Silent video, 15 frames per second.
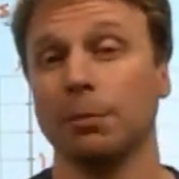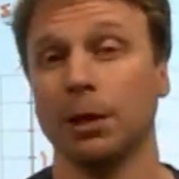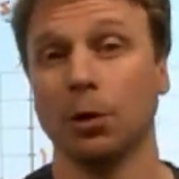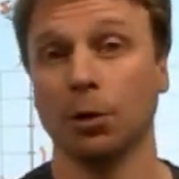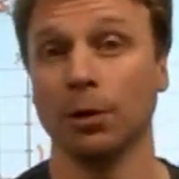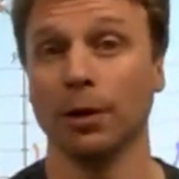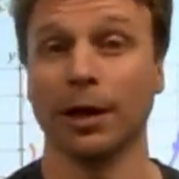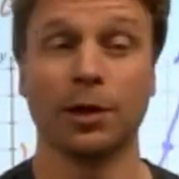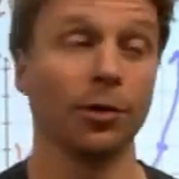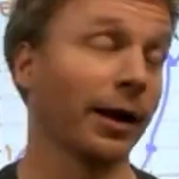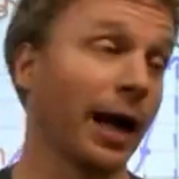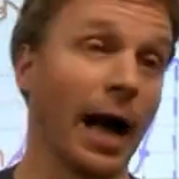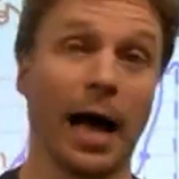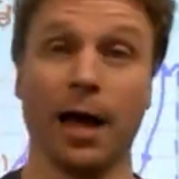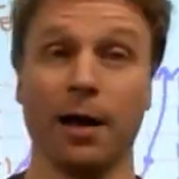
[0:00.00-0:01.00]
or like you're like,
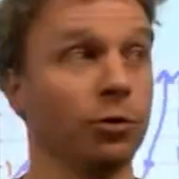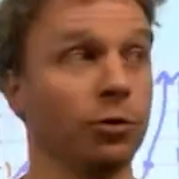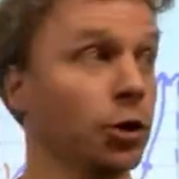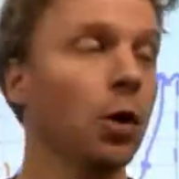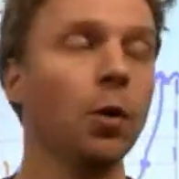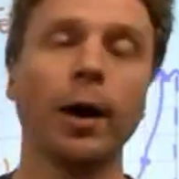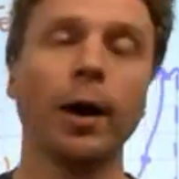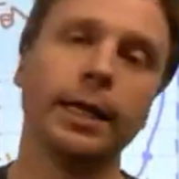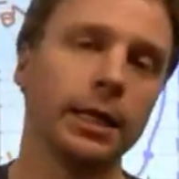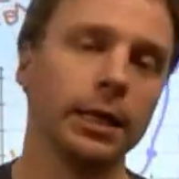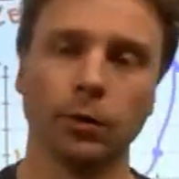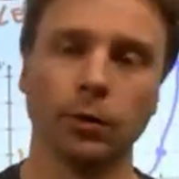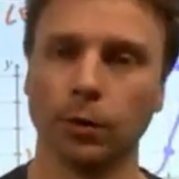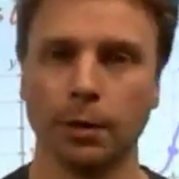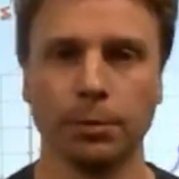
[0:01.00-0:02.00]
I have no idea
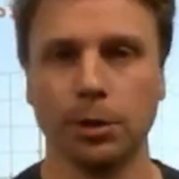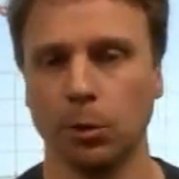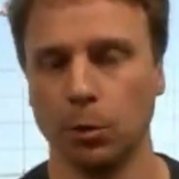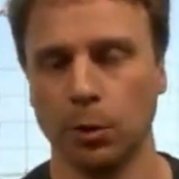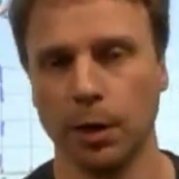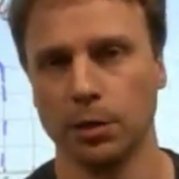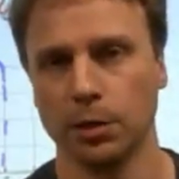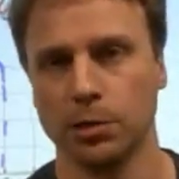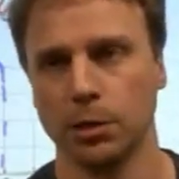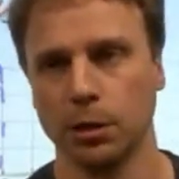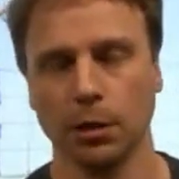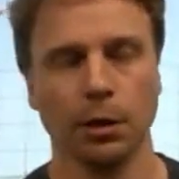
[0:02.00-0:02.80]
what I'm doing next year.